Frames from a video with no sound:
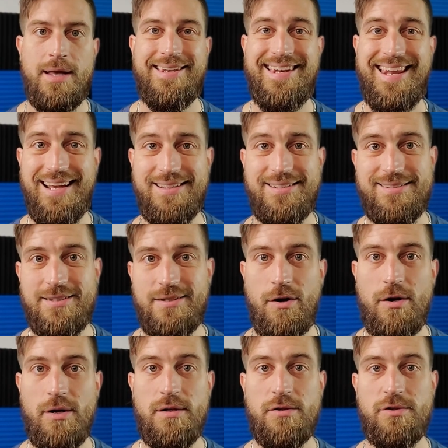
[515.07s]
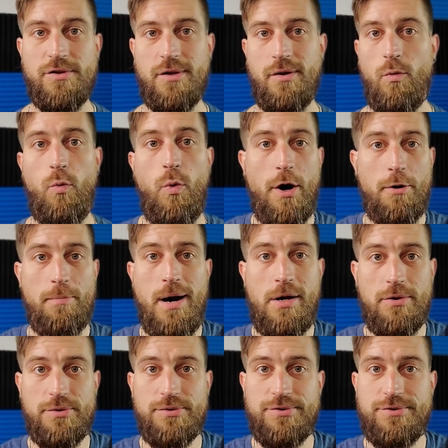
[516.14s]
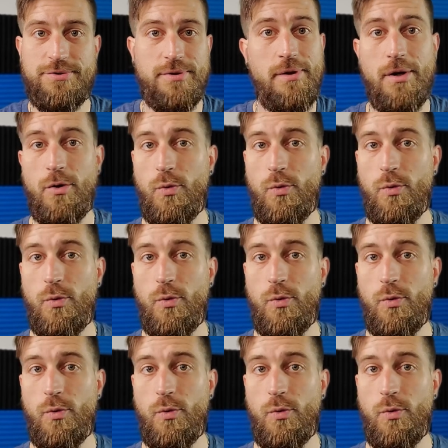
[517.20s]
Next is water bottles.